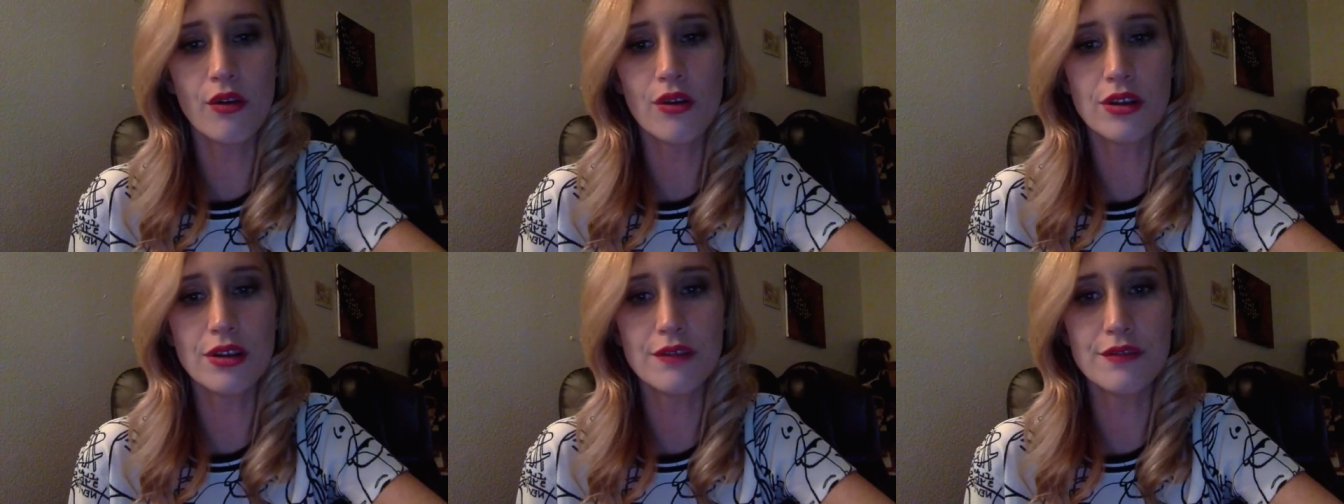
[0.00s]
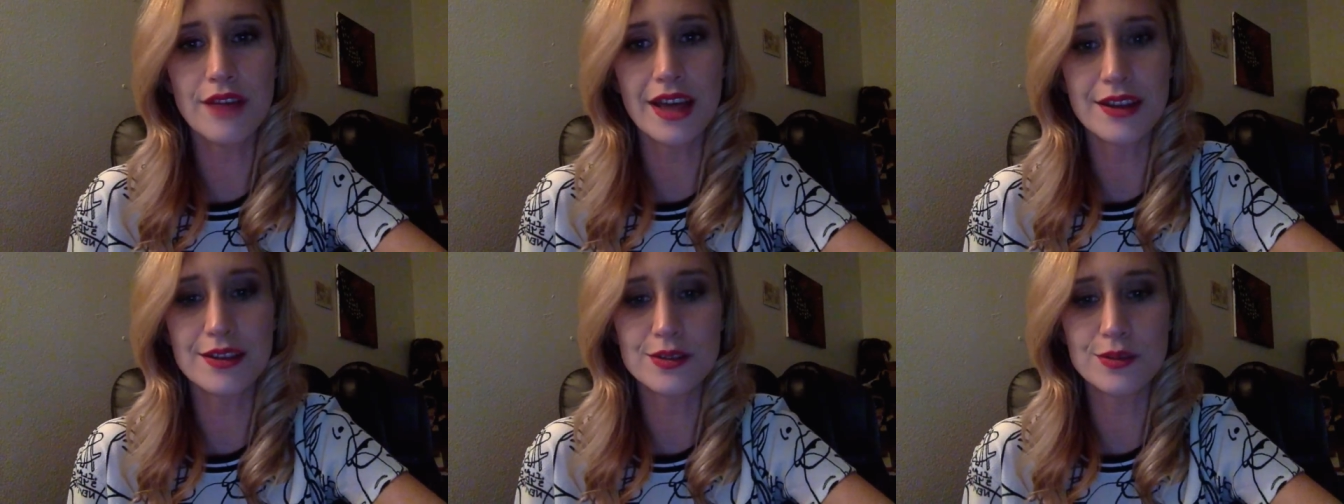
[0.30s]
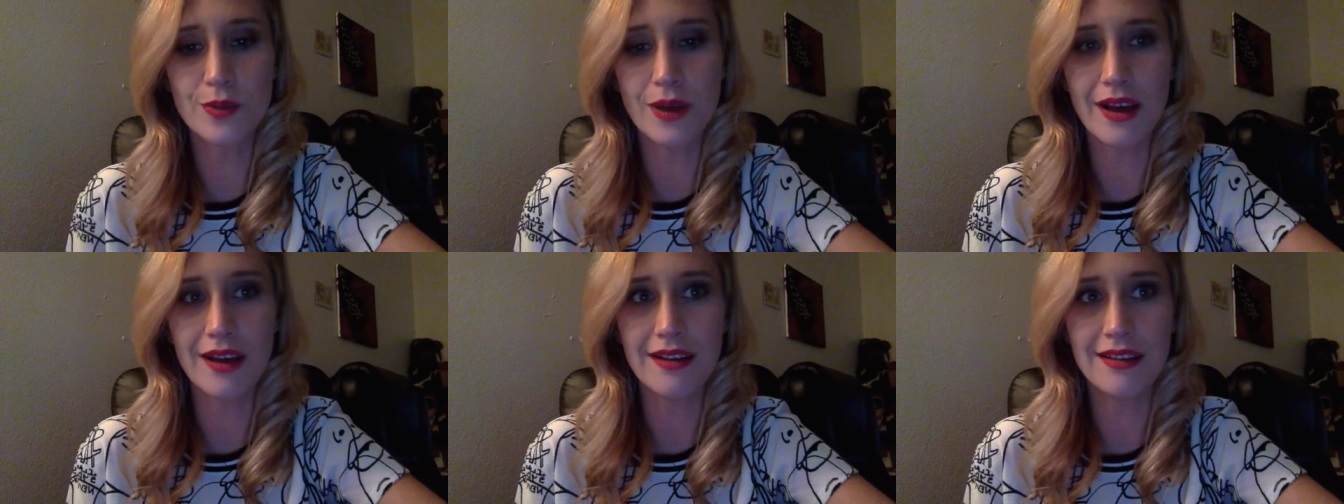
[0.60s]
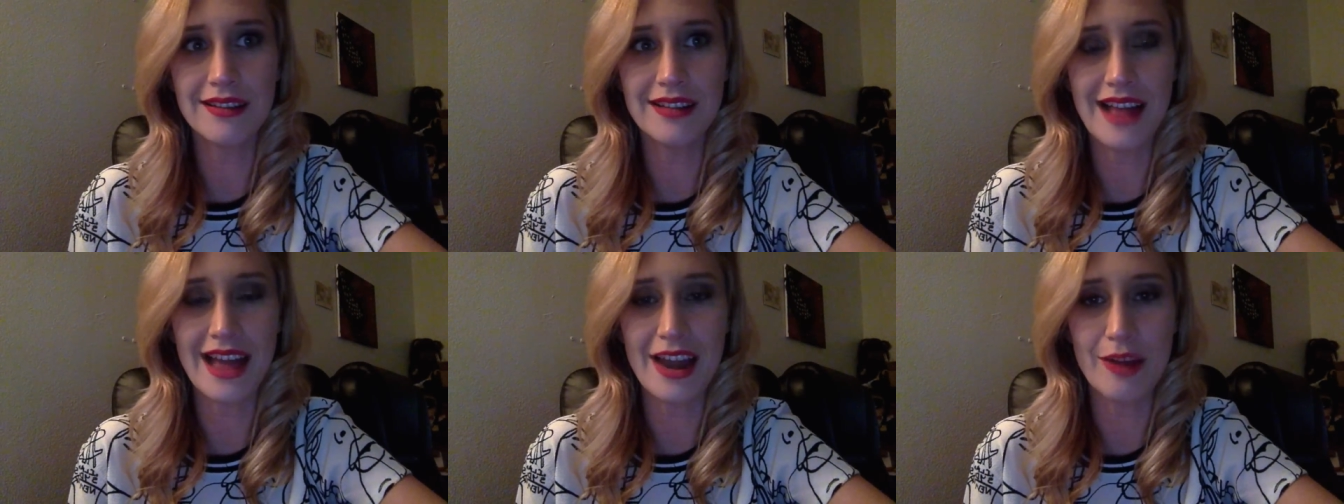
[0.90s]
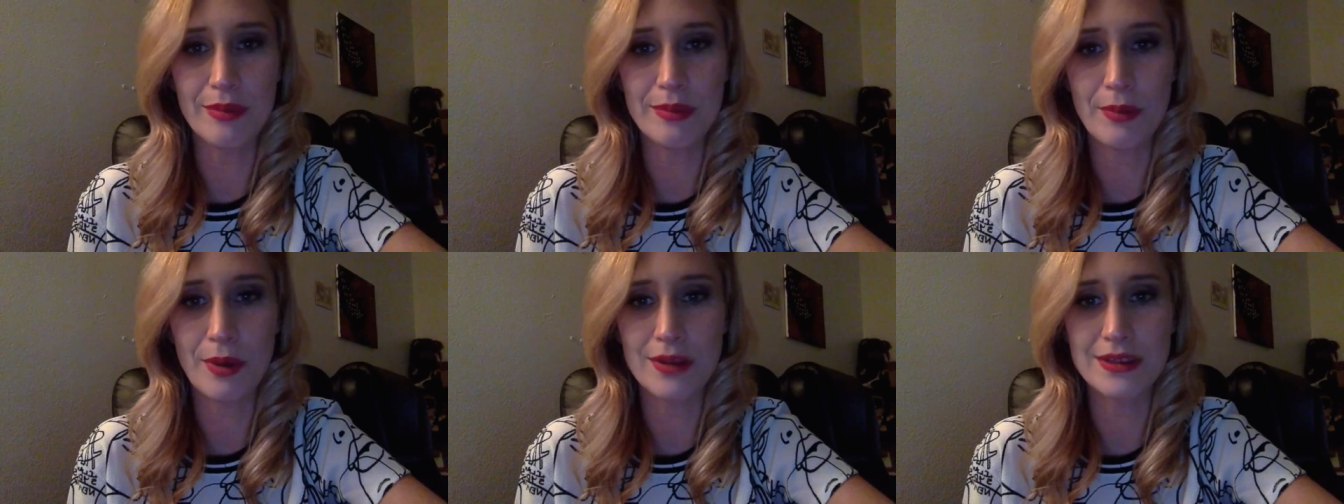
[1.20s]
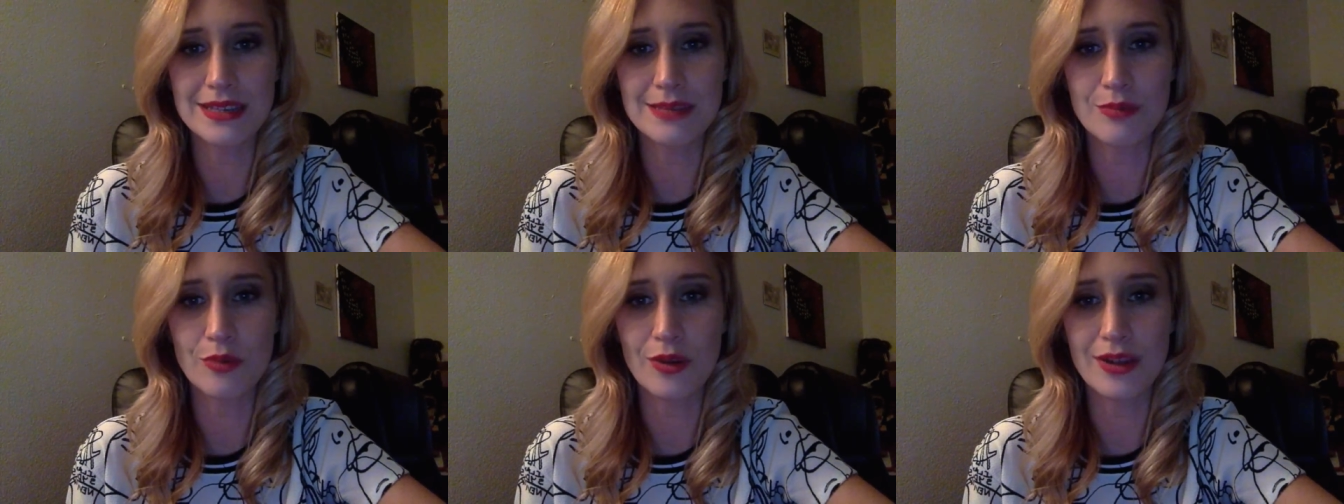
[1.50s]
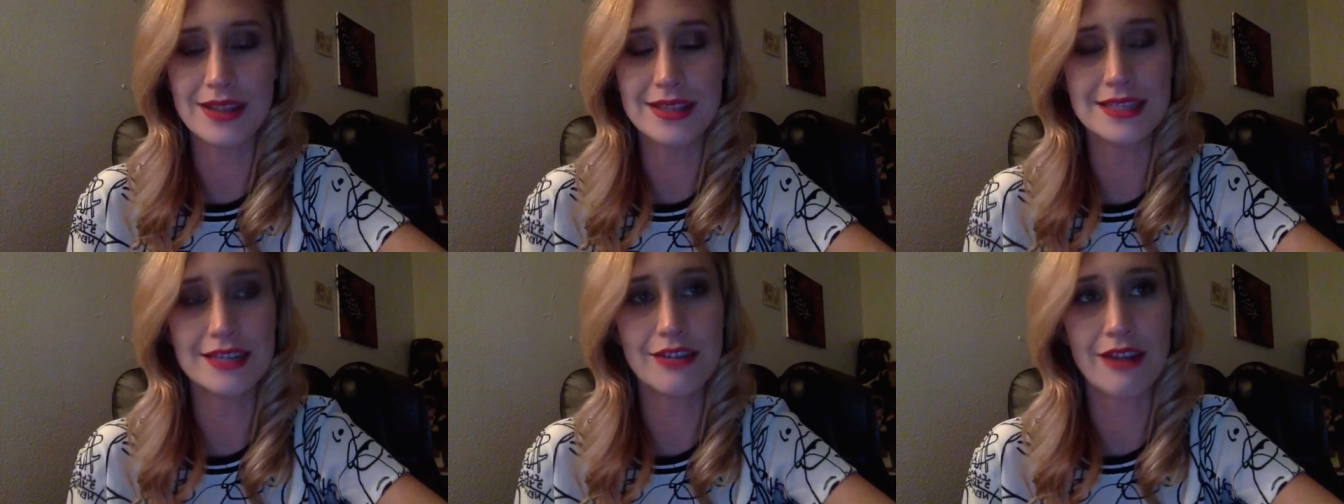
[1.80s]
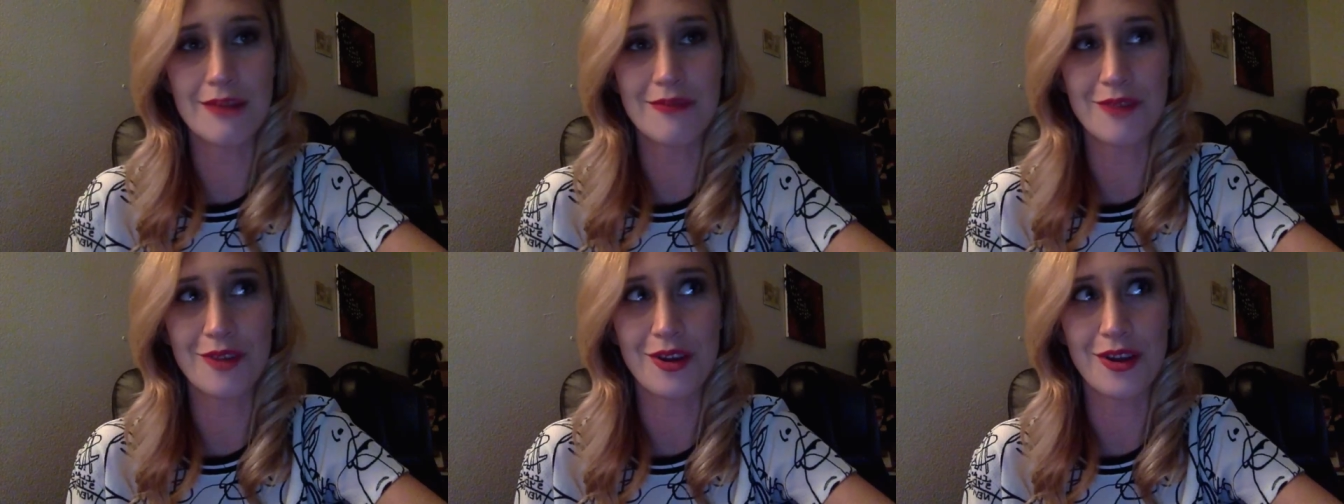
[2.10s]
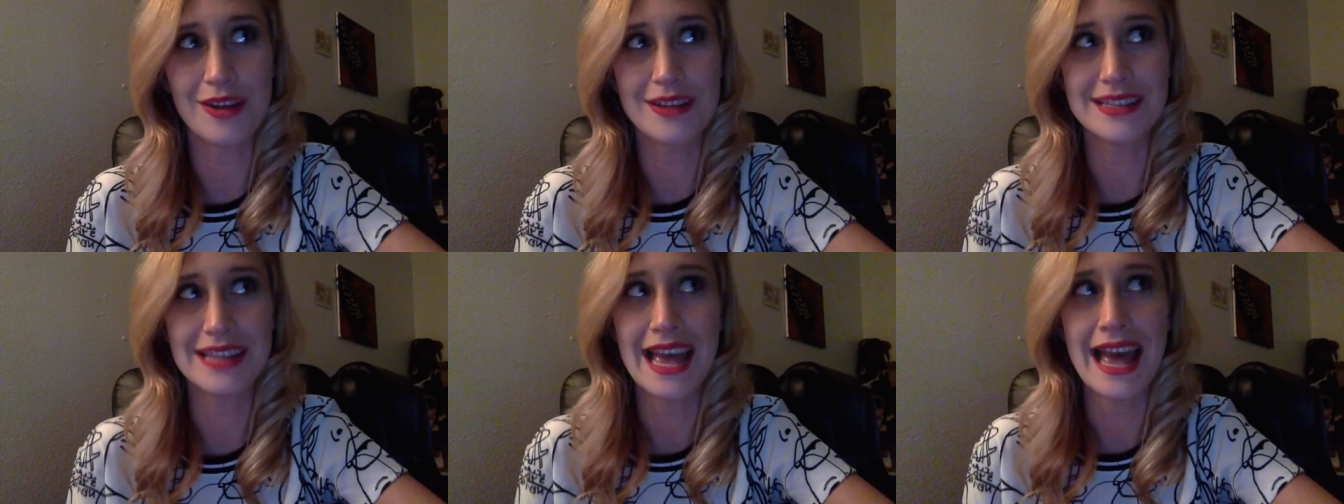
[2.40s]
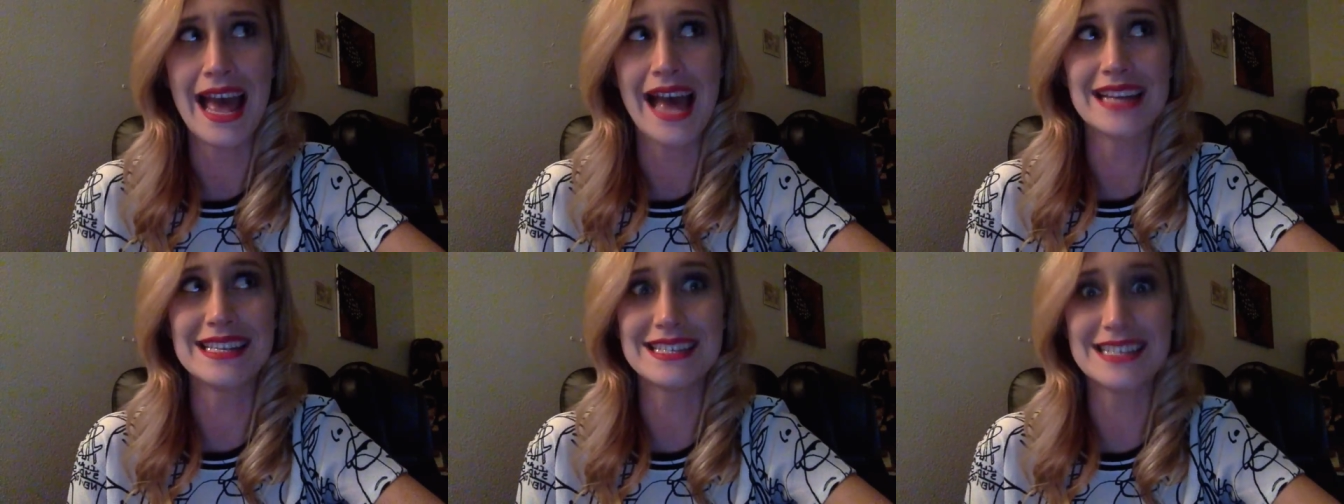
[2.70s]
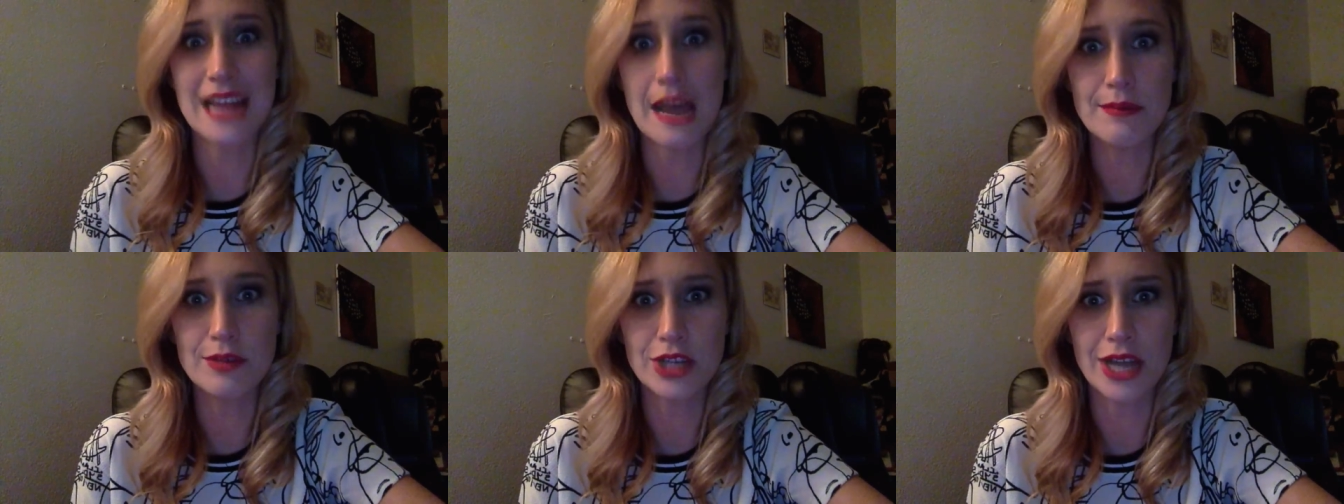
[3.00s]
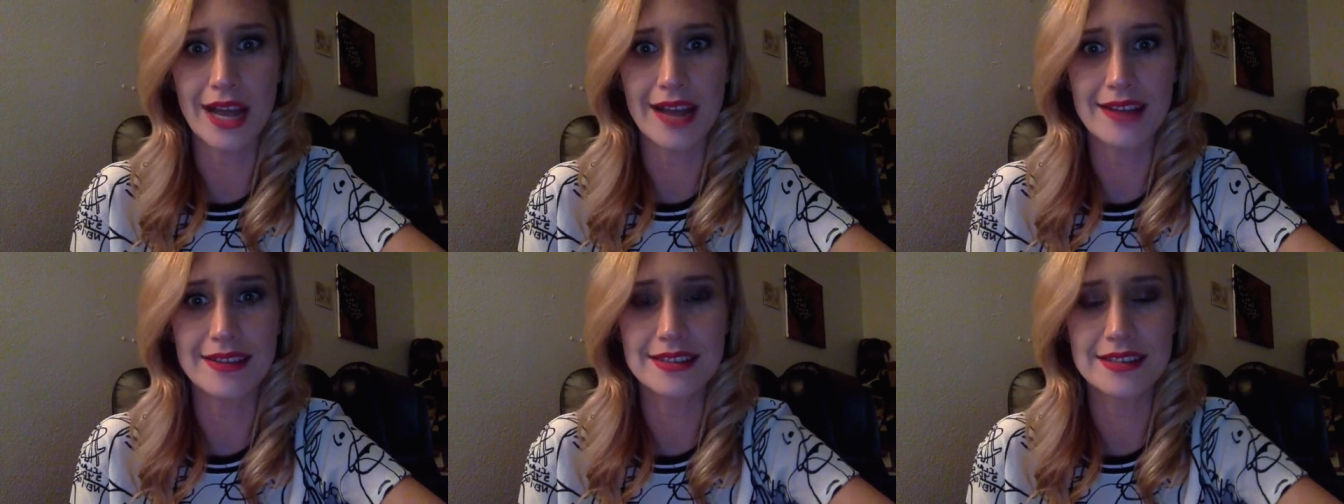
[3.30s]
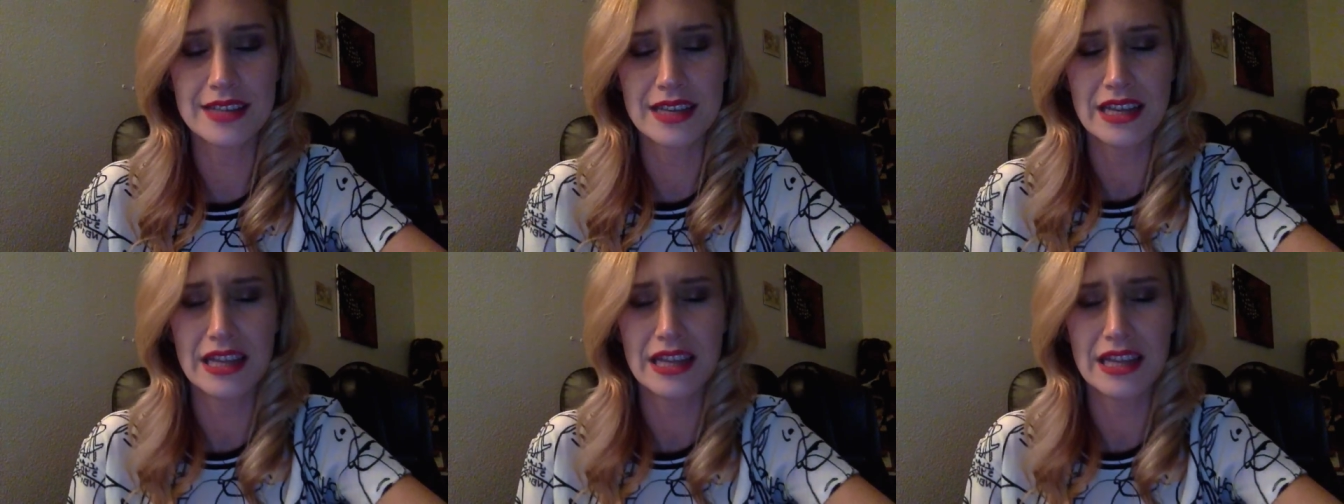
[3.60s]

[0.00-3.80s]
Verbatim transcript: All of that as well, and I'll be posting more Instagram photos and Snapchats